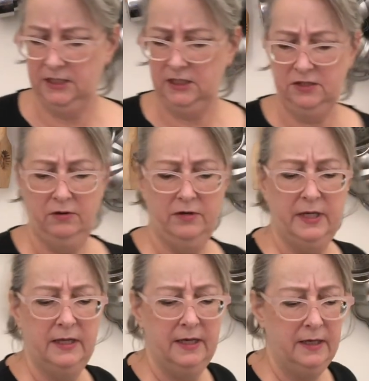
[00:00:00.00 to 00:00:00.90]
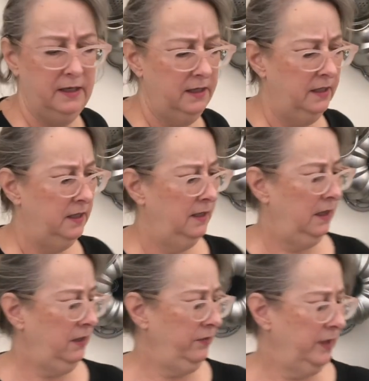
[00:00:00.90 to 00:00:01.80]
Just throw it in there.
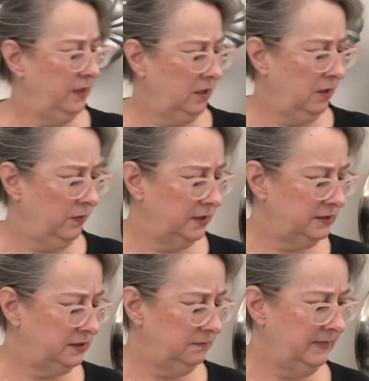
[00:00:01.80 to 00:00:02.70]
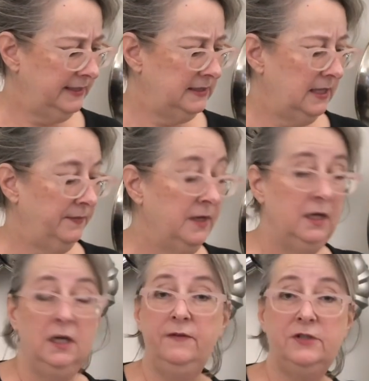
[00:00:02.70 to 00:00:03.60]
Throw it in there all at once. Mix it up.
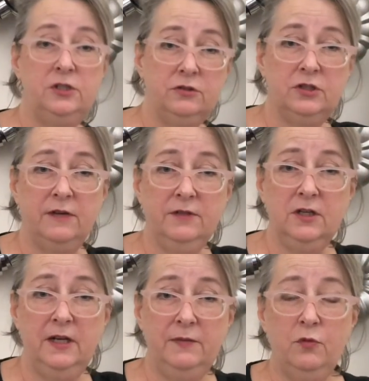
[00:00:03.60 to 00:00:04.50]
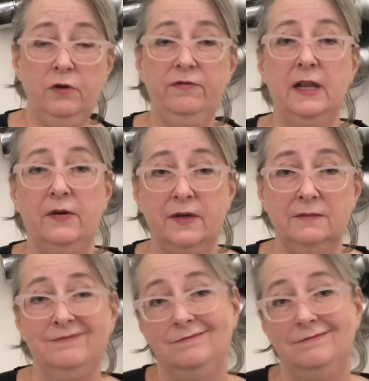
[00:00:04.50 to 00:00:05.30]
If it's too soft, I'm gonna add more flour.